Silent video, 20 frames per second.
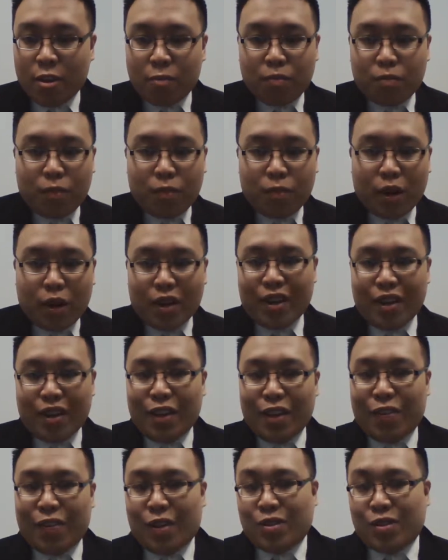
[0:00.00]
But
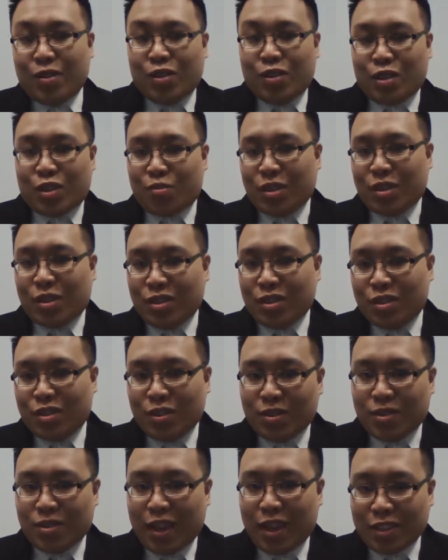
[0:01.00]
if I took the president's
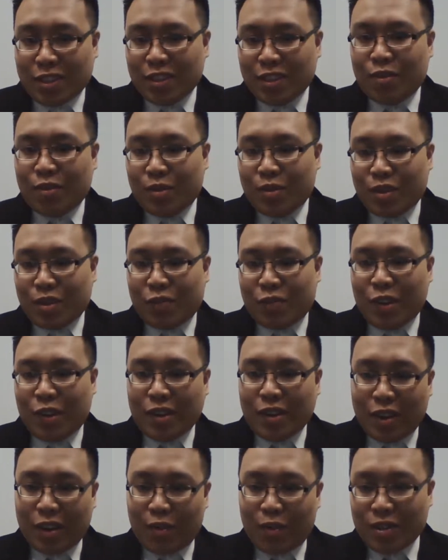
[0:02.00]
shoes, actually, which I
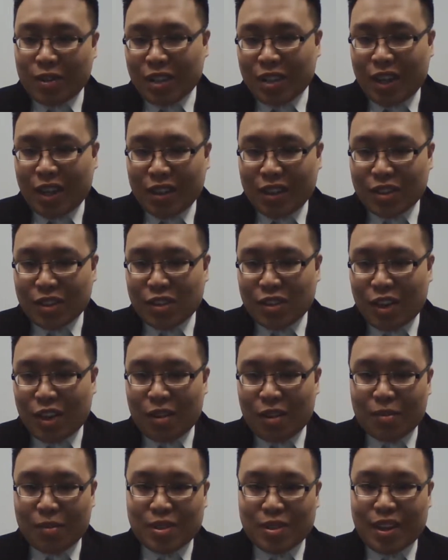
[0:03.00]
found out once he got the
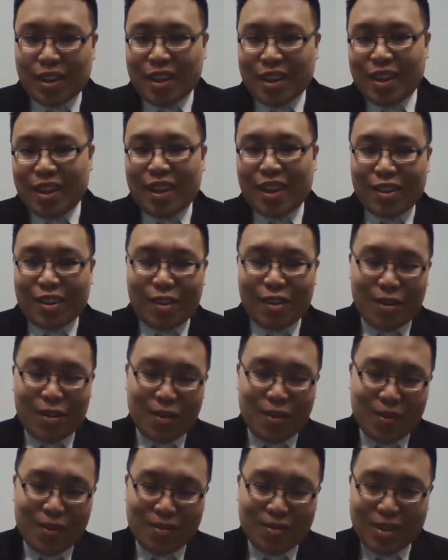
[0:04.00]
job, was that he had to
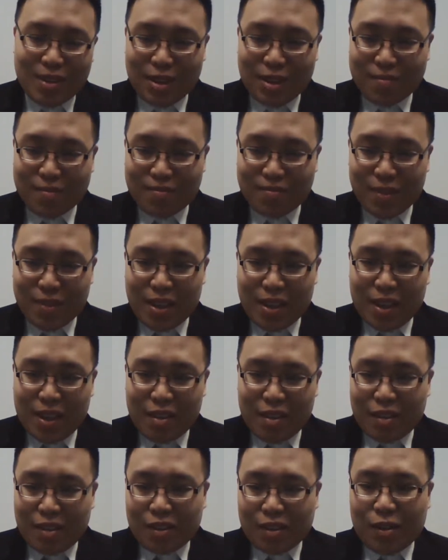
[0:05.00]
go
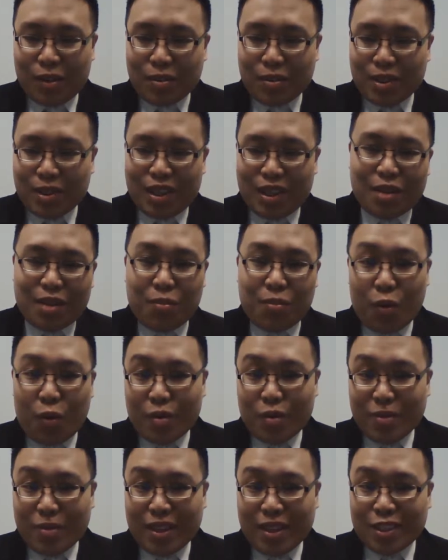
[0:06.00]
to a lot of
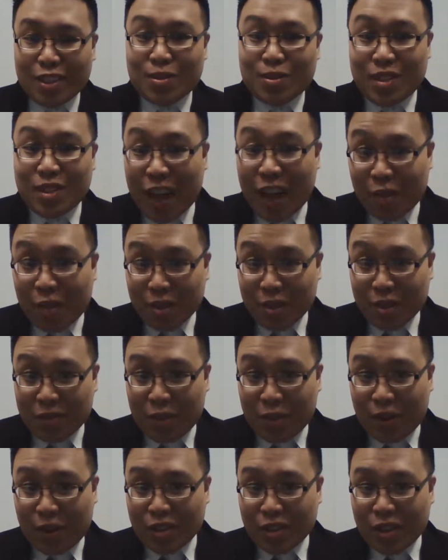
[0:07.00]
board meetings, which I wasn't
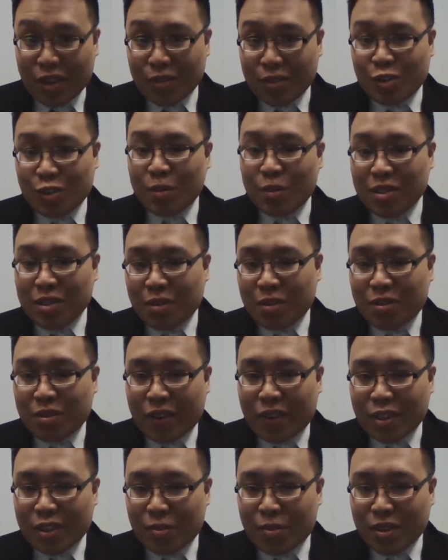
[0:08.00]
required to go to because I was
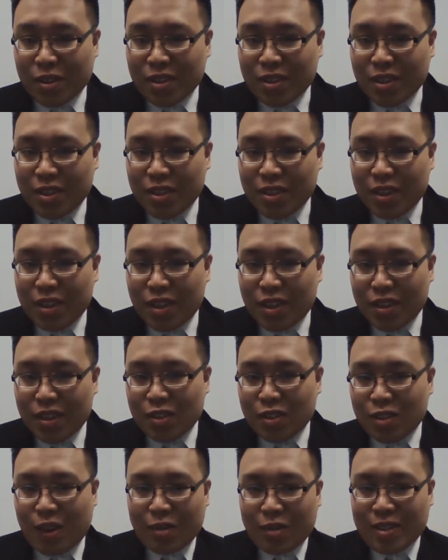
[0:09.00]
vice president.
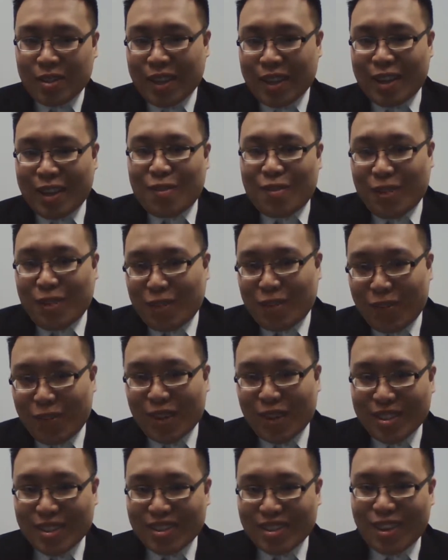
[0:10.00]
So I was taking care of all the
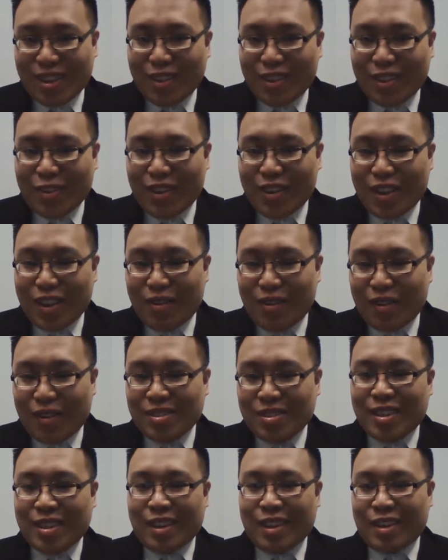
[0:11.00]
fun stuff, while I
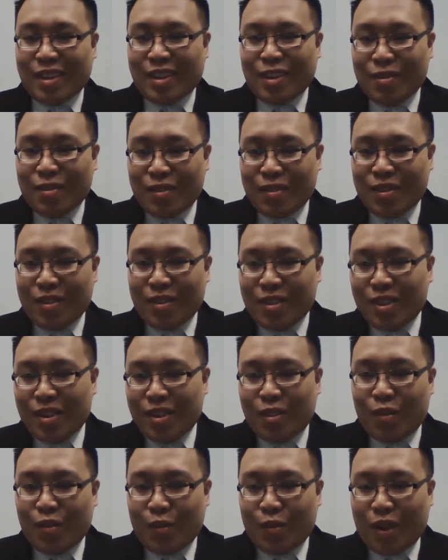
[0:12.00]
was taking care of,
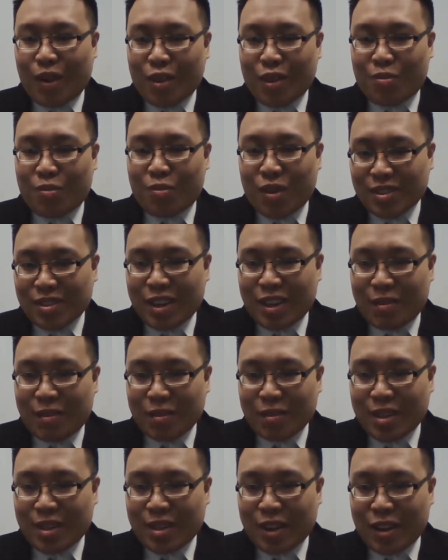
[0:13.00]
or while the president
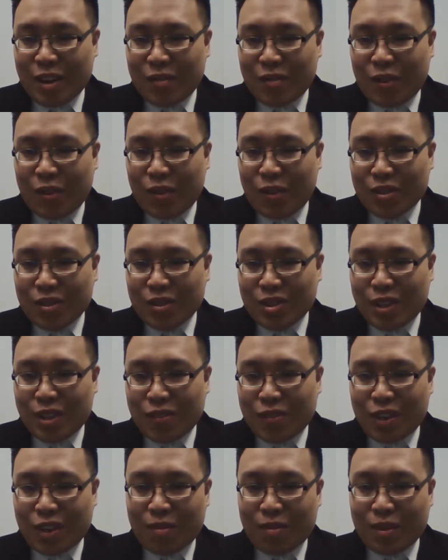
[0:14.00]
was taking care of all the
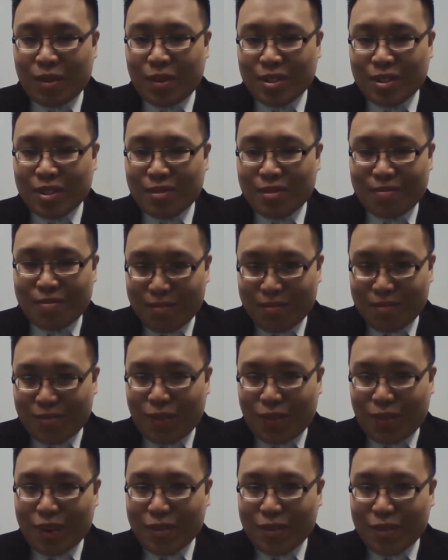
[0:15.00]
stuff that wasn't
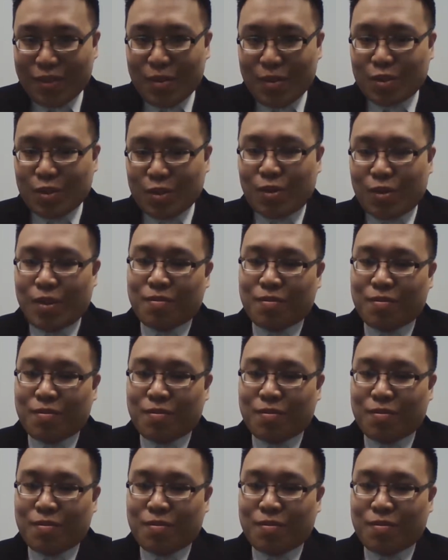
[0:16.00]
fun for the most part,